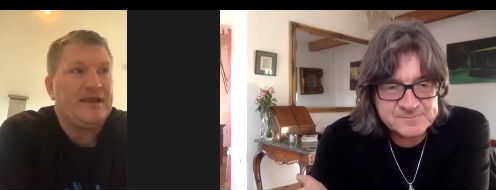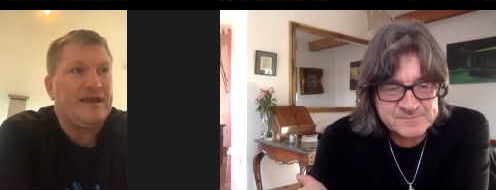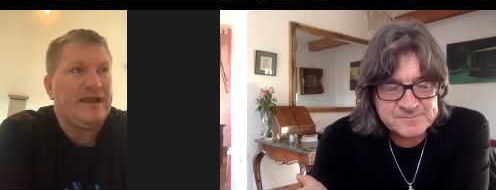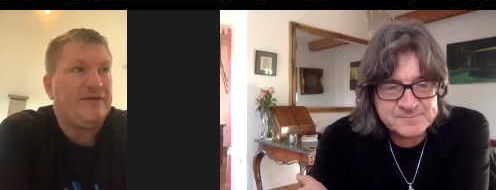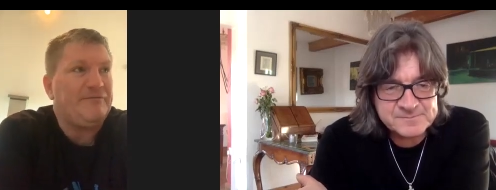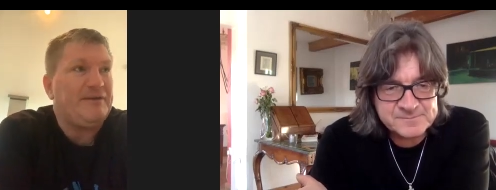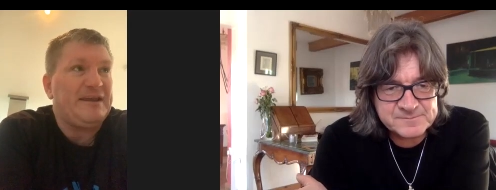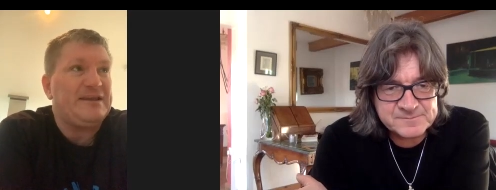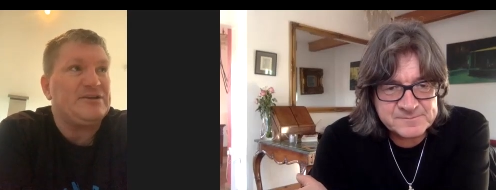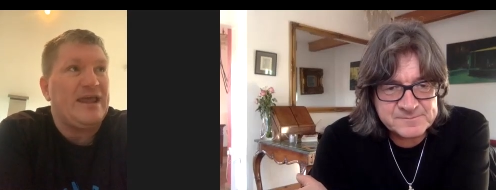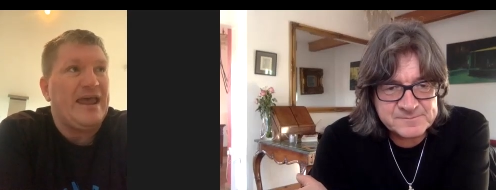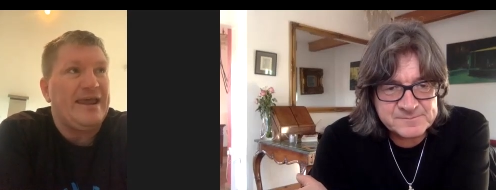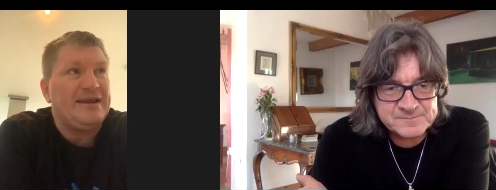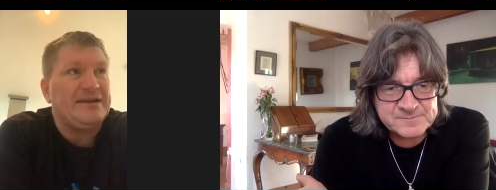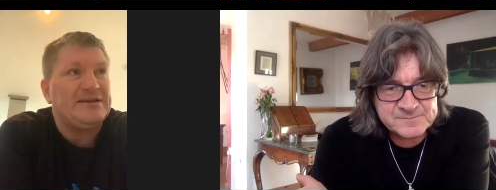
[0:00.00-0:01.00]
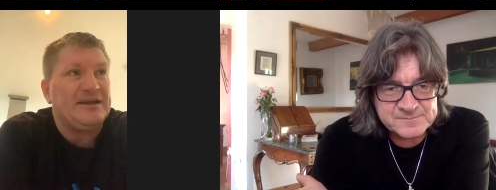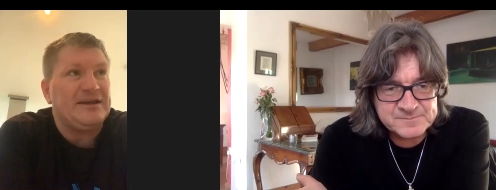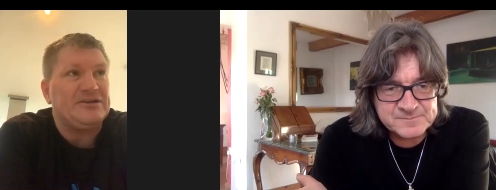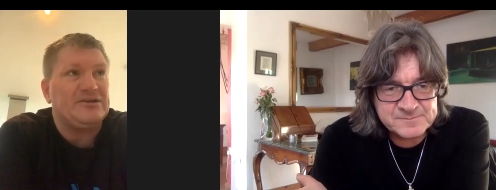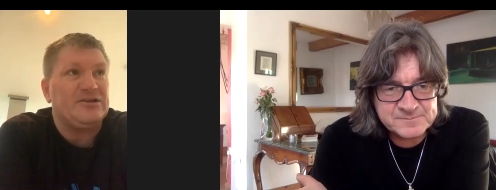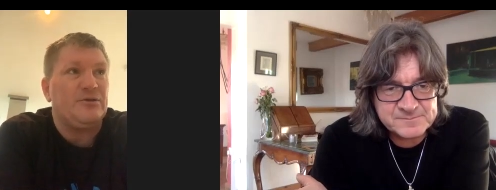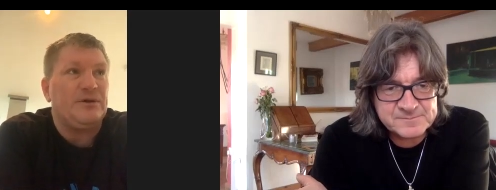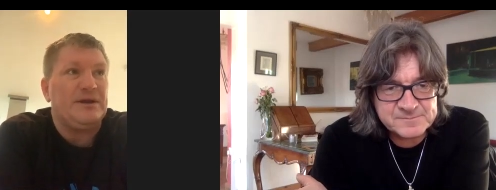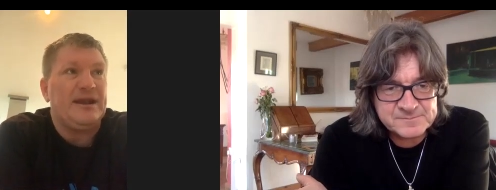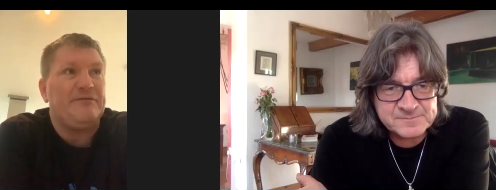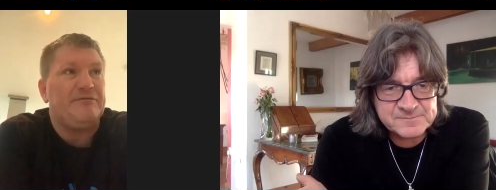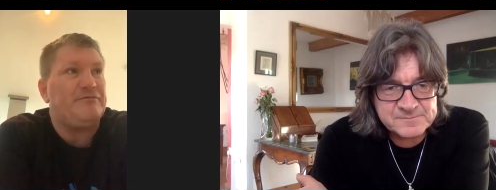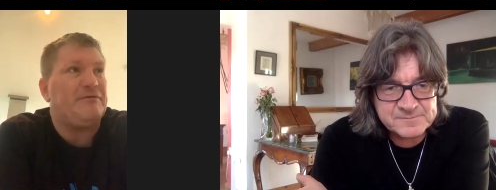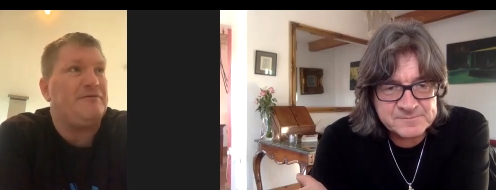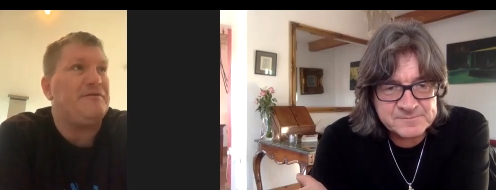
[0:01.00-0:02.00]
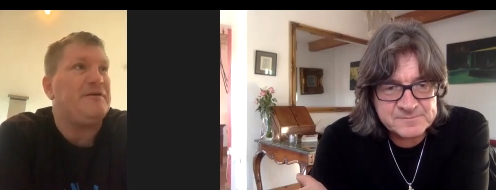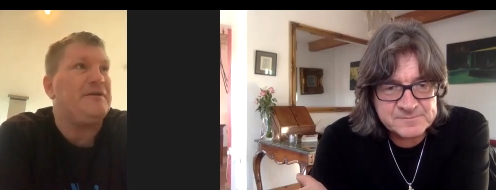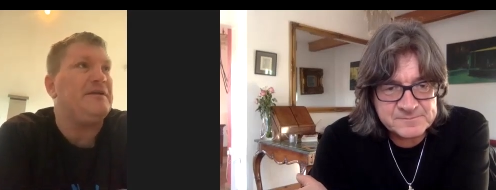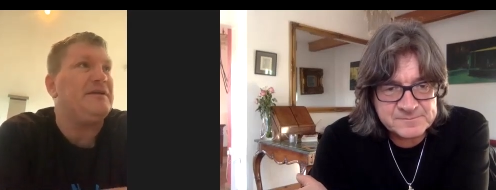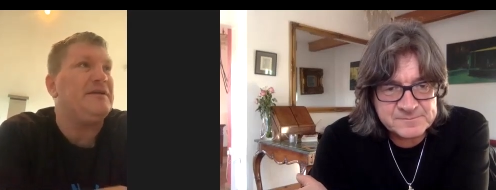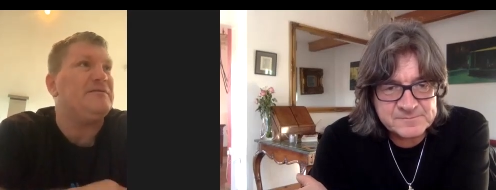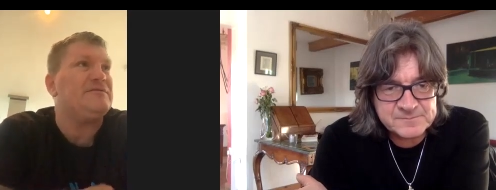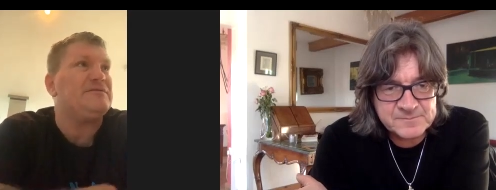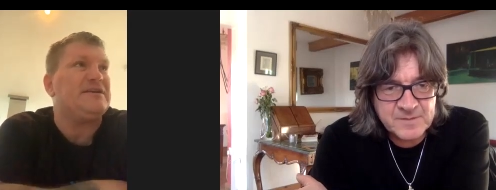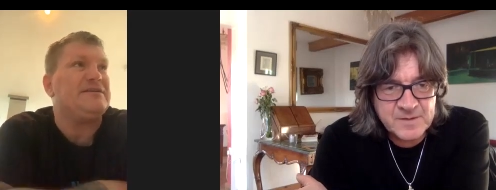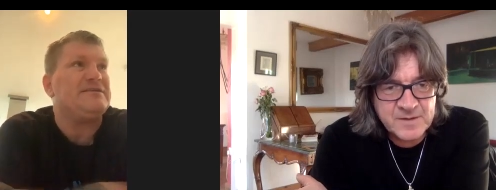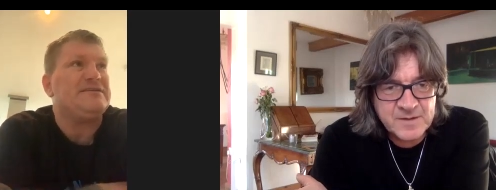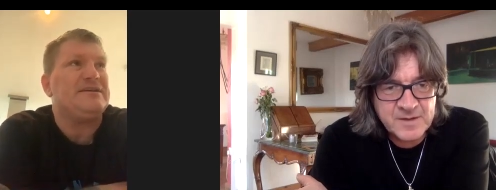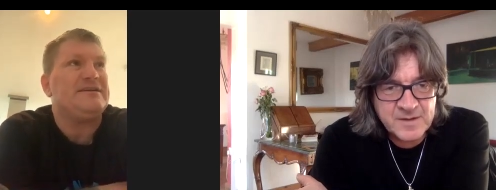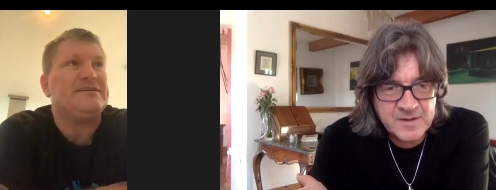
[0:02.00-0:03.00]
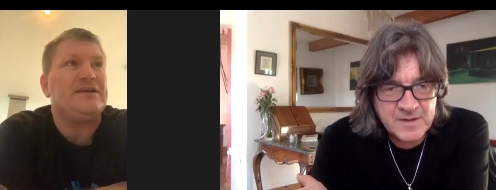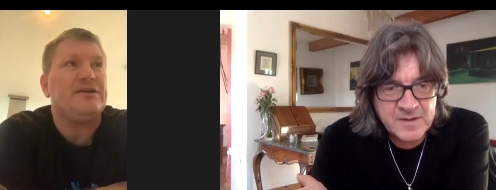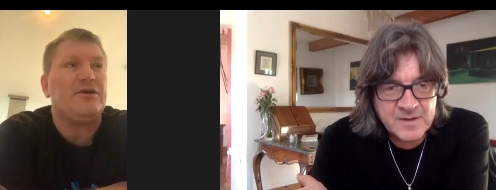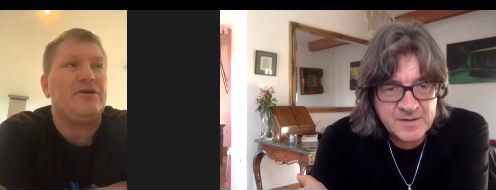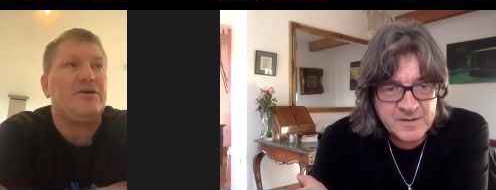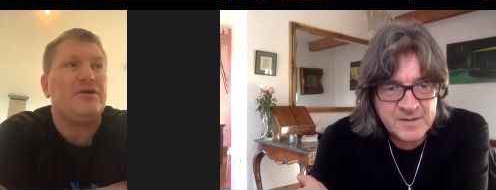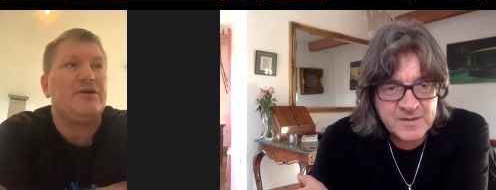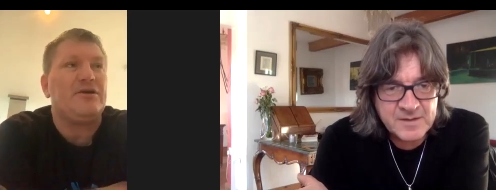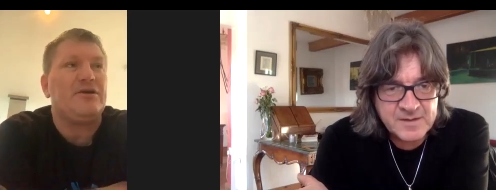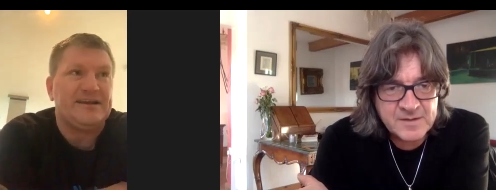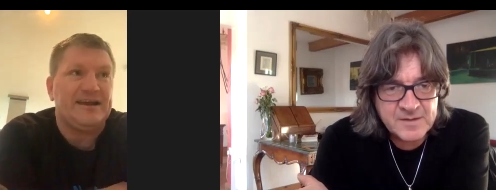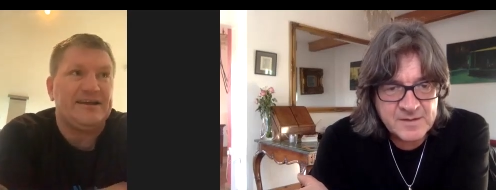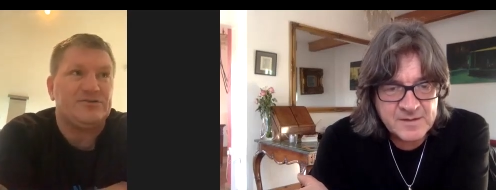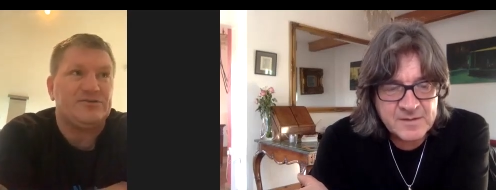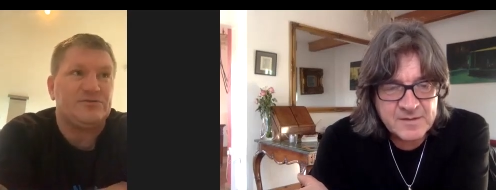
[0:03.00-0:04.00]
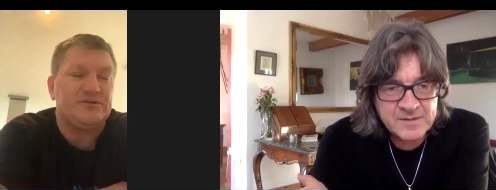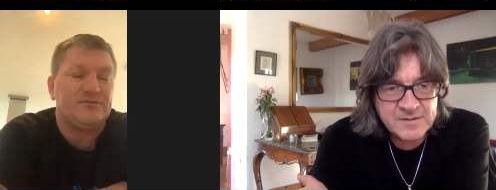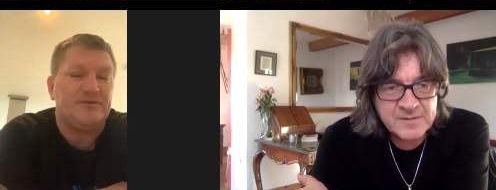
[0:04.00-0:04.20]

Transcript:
Speaker 1: I think his AJ is doing everything he since since he lost these titles and